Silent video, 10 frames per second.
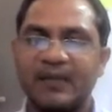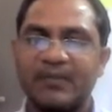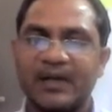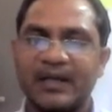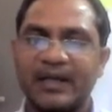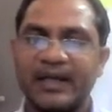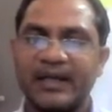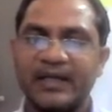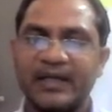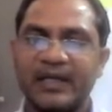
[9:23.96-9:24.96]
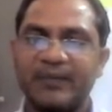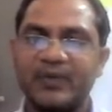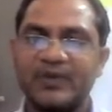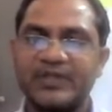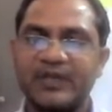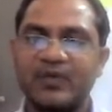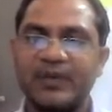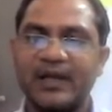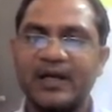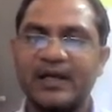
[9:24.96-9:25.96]
But here, e power j
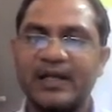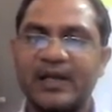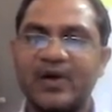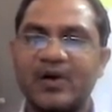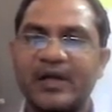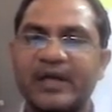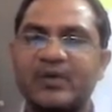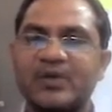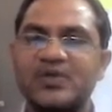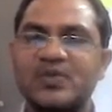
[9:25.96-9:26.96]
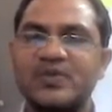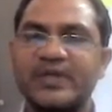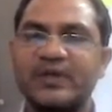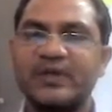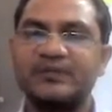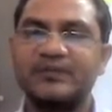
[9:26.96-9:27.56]
omega t not equals to 0.